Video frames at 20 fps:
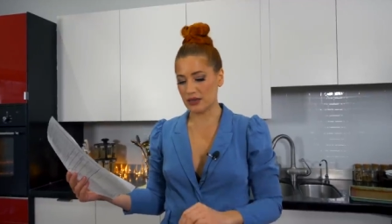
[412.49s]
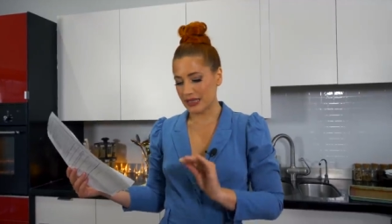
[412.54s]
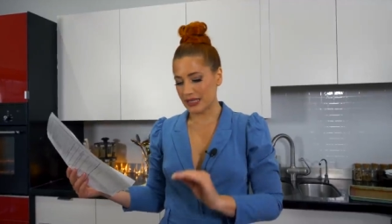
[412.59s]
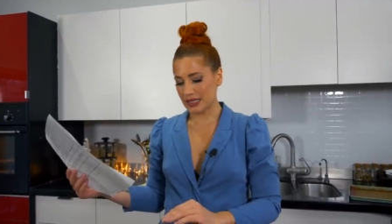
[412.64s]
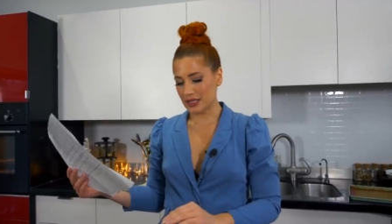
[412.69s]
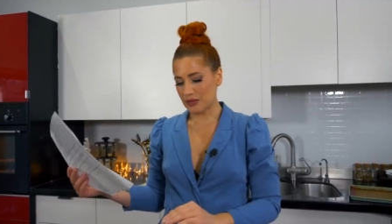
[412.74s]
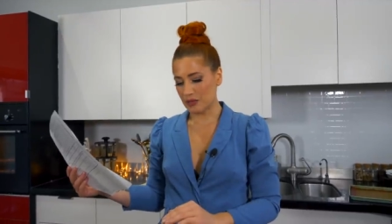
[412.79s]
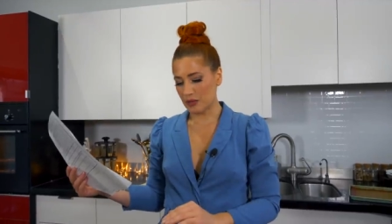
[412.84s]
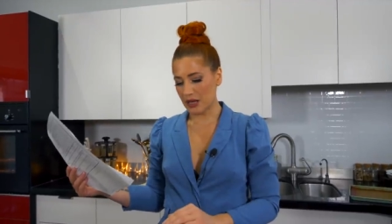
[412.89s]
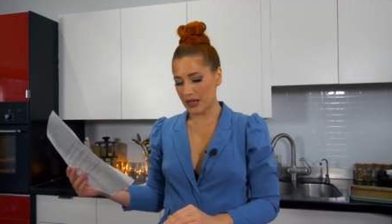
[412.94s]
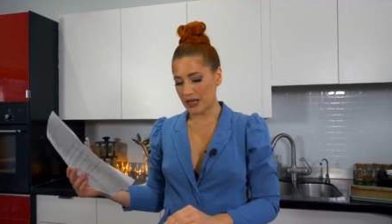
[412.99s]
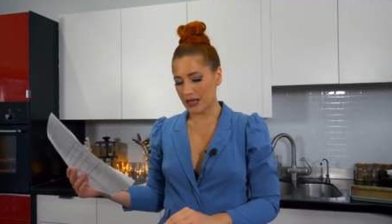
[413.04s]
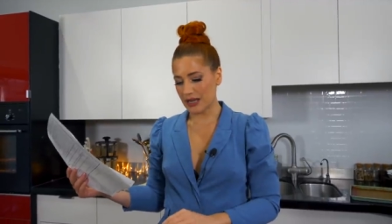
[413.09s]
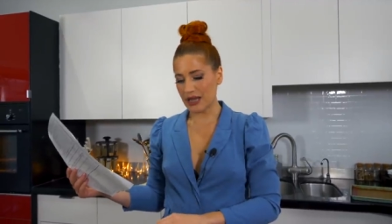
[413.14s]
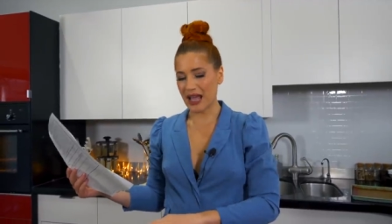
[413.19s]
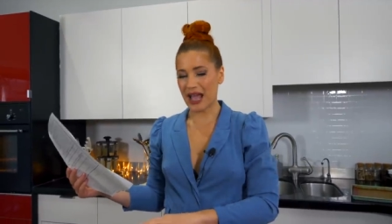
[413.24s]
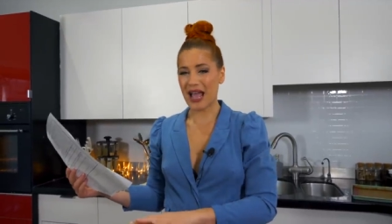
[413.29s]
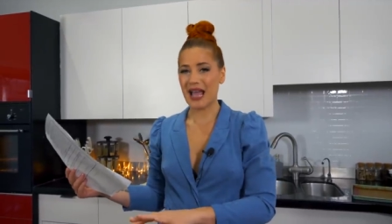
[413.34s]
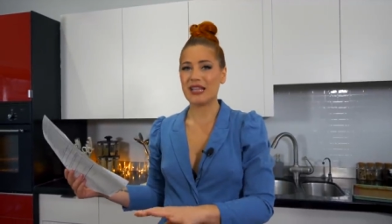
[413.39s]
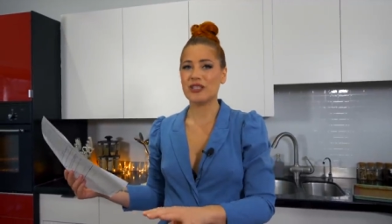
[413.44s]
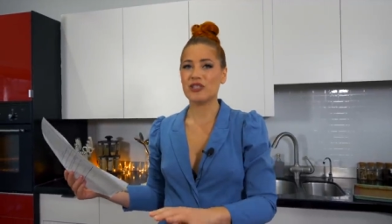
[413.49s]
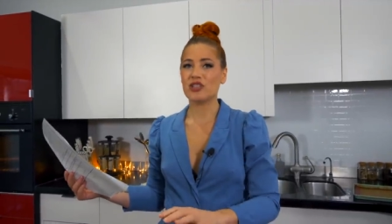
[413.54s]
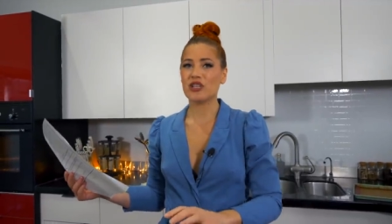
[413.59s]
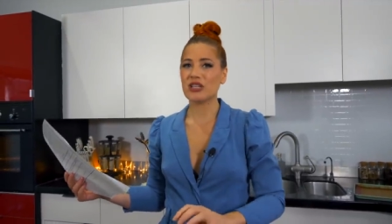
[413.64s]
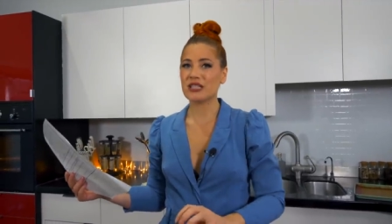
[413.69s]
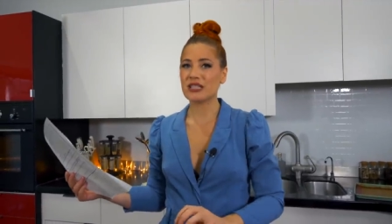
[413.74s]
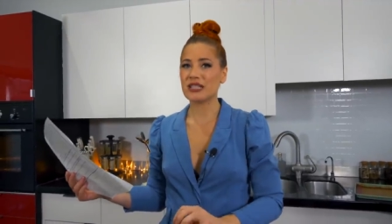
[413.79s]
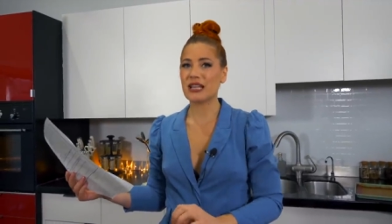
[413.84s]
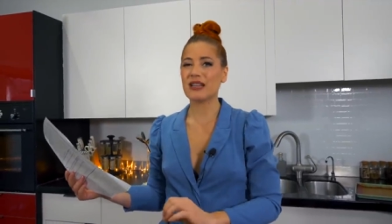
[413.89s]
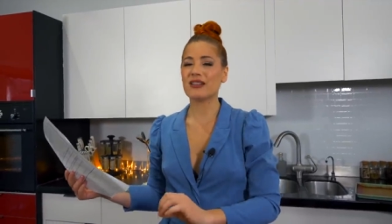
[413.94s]
This one, I
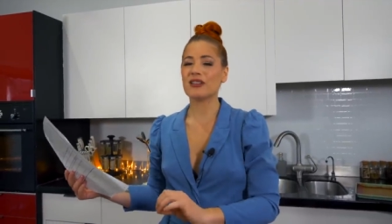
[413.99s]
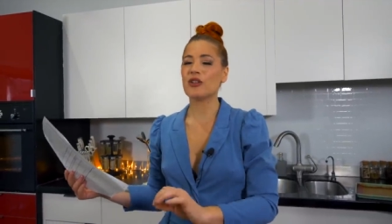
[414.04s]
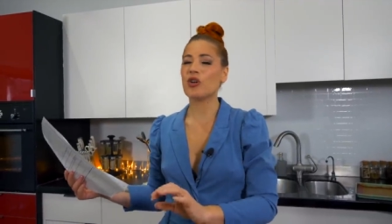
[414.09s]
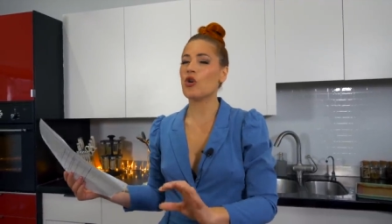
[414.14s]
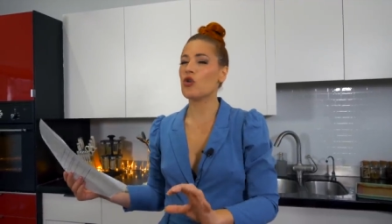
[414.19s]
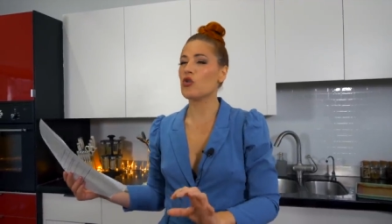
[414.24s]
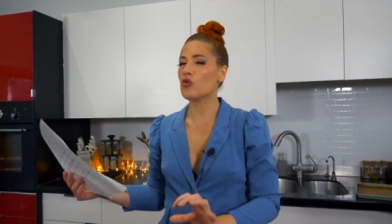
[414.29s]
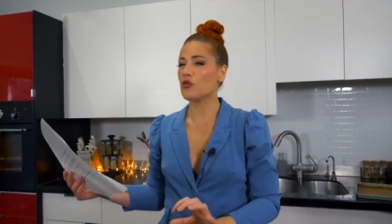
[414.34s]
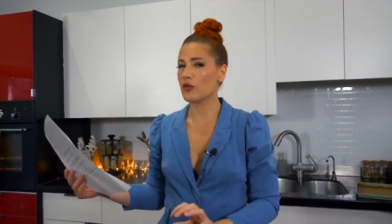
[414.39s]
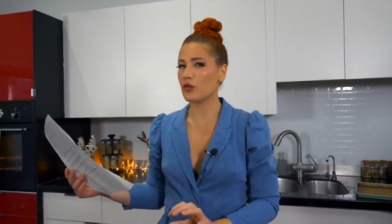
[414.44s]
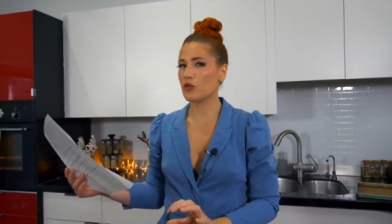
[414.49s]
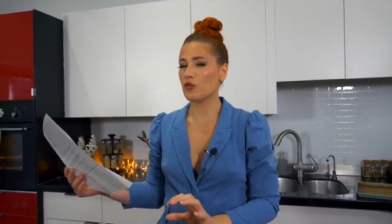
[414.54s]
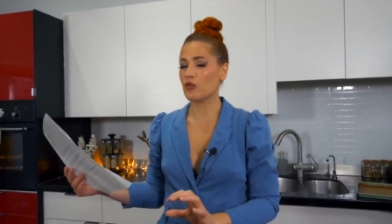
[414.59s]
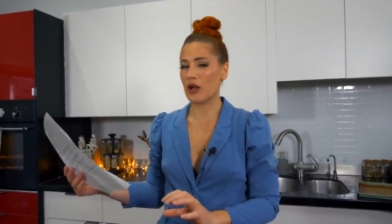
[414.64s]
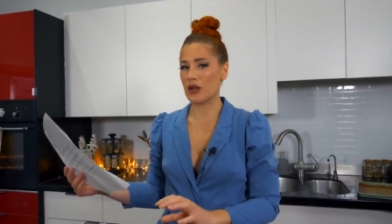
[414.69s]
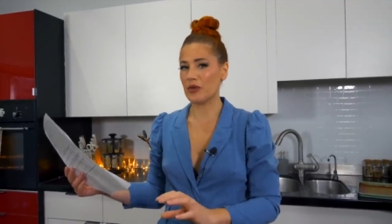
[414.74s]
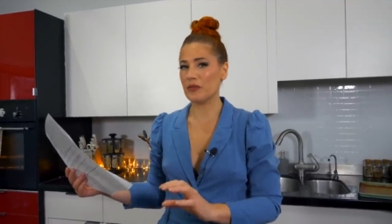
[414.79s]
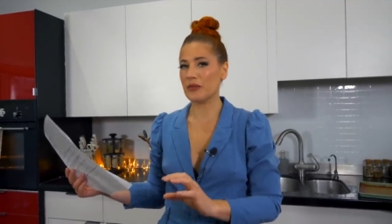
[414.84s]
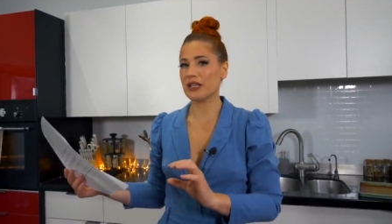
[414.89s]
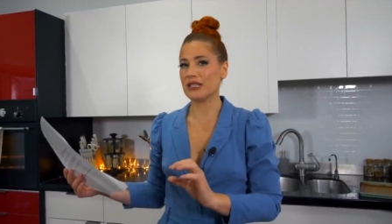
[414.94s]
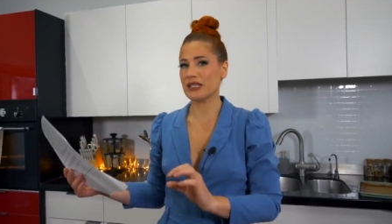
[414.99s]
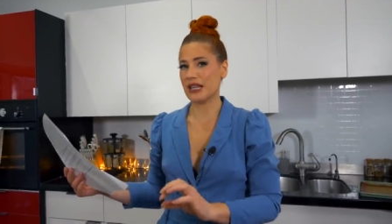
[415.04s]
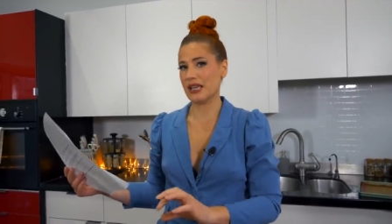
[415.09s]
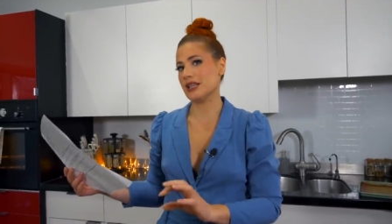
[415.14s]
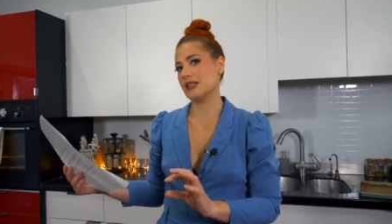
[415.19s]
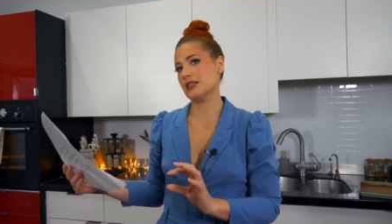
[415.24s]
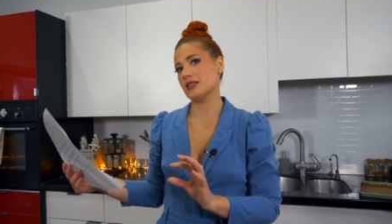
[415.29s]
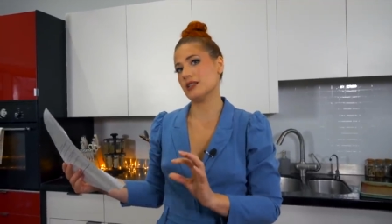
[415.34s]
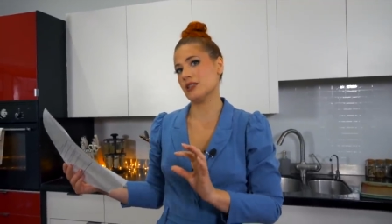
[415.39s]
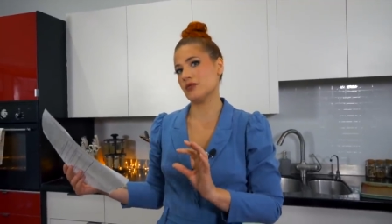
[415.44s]
just get an overwhelming
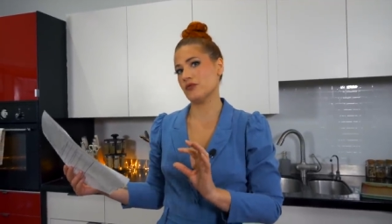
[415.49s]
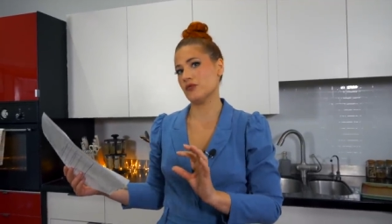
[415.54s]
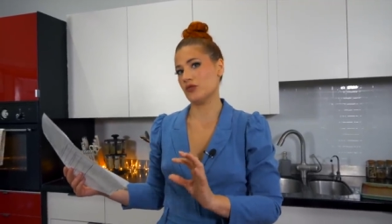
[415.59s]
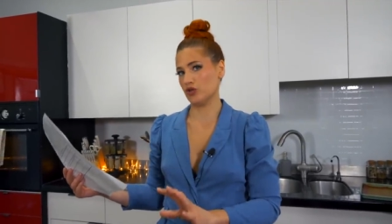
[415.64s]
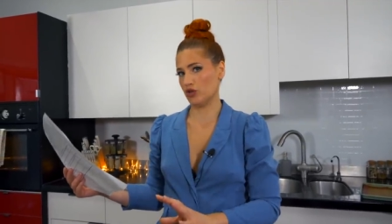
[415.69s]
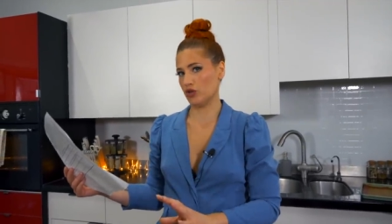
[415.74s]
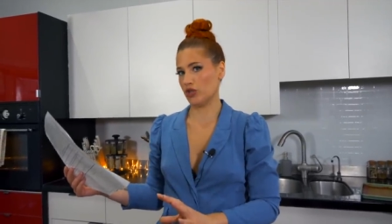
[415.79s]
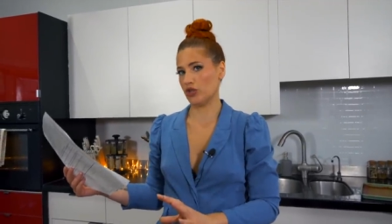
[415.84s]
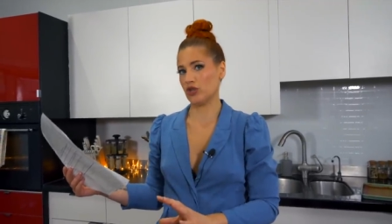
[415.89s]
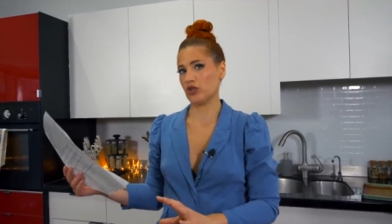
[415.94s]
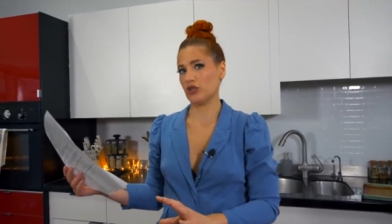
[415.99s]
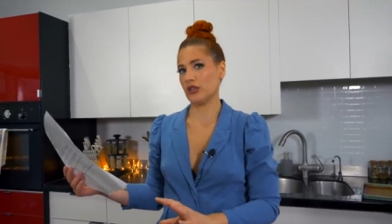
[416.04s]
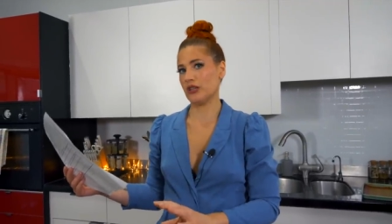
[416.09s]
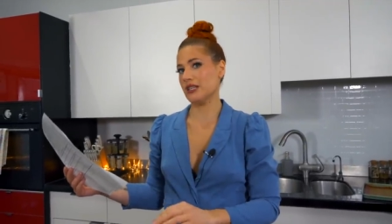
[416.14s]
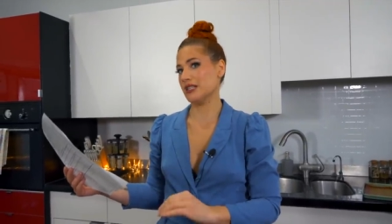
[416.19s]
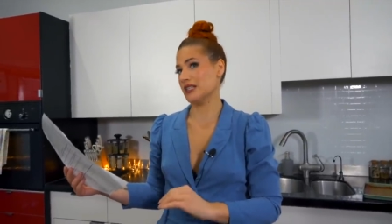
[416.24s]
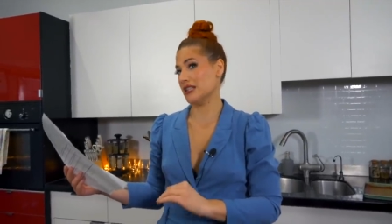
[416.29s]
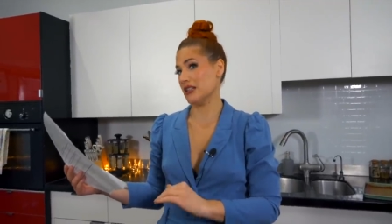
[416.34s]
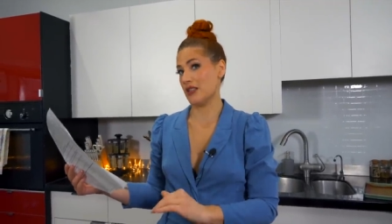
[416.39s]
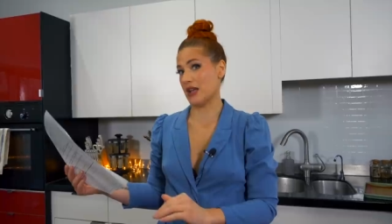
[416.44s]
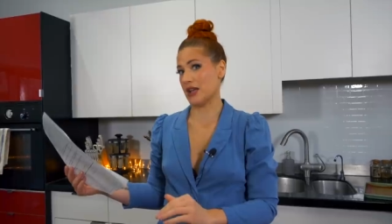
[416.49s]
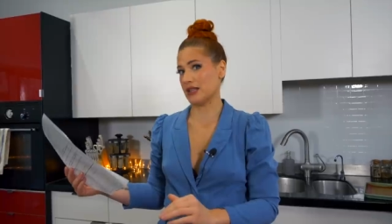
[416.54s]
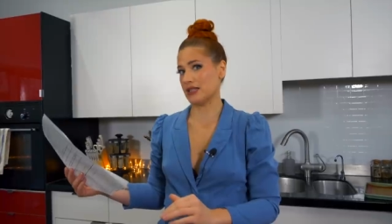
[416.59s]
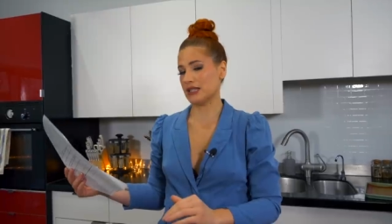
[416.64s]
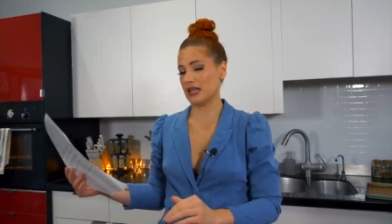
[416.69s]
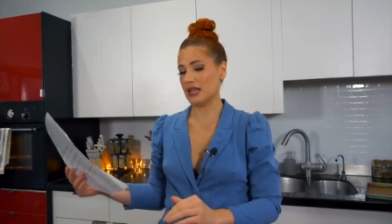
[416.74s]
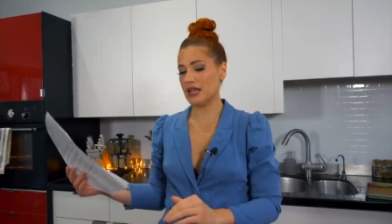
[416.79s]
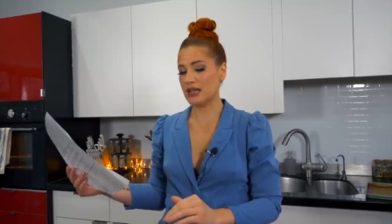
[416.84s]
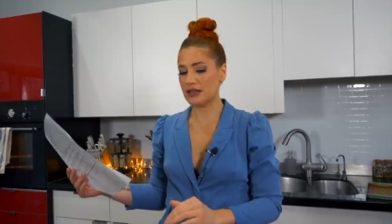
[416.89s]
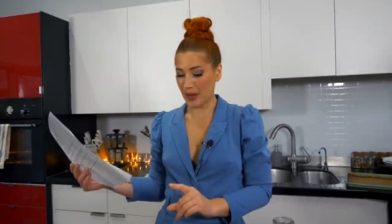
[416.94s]
taste of nutritional yeast and that's
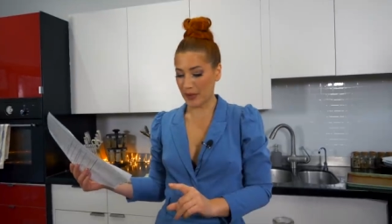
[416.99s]
it.